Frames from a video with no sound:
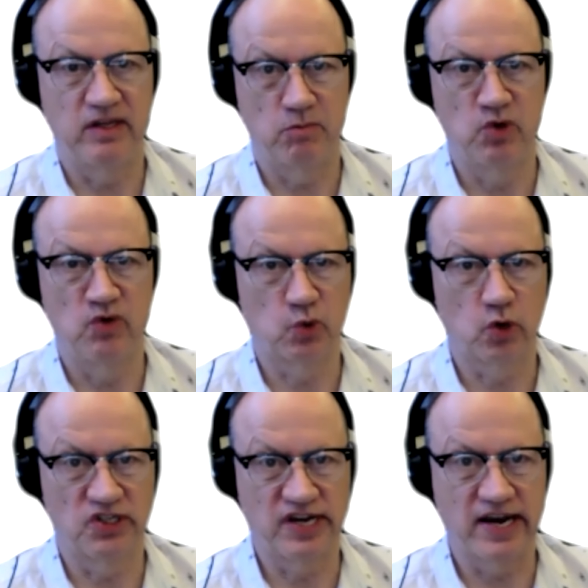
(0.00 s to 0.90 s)
the move
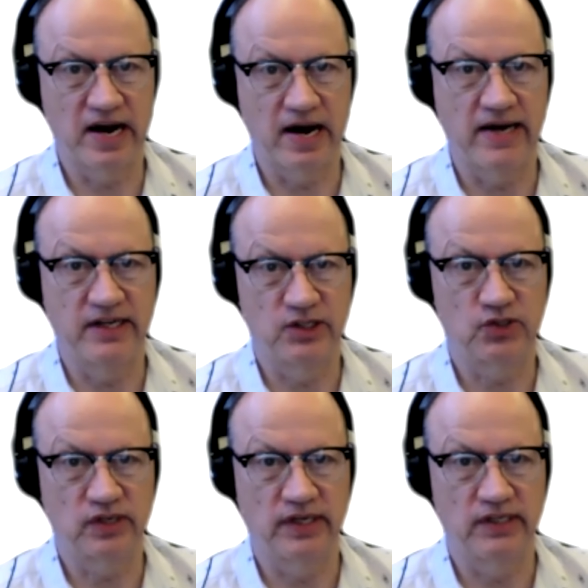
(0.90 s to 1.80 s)
towards AI
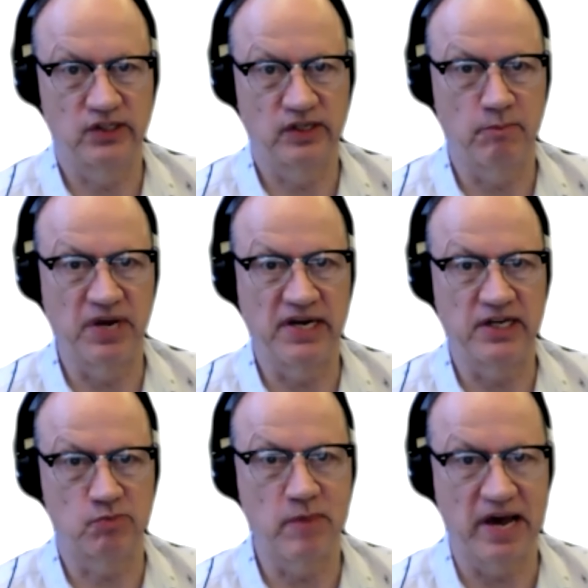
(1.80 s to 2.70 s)
is the
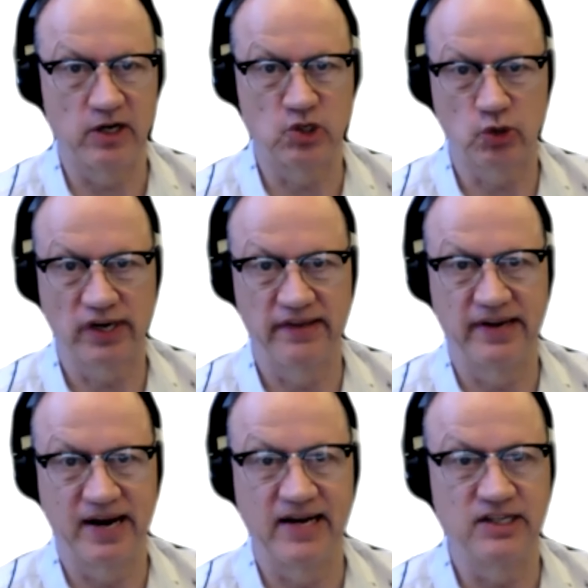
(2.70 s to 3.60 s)
biggest meta trend
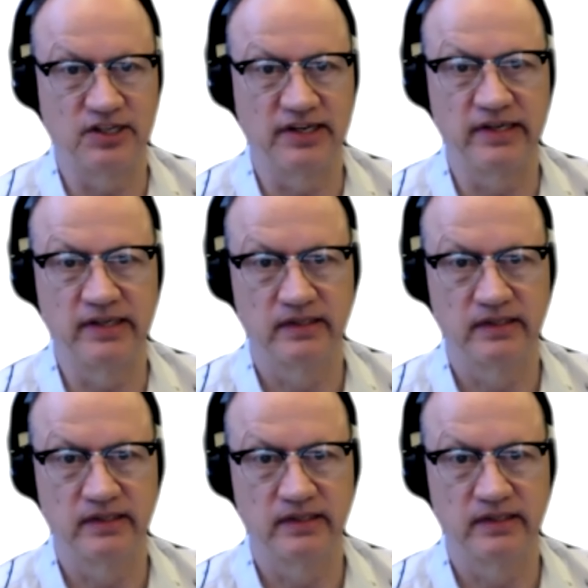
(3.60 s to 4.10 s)
that I see.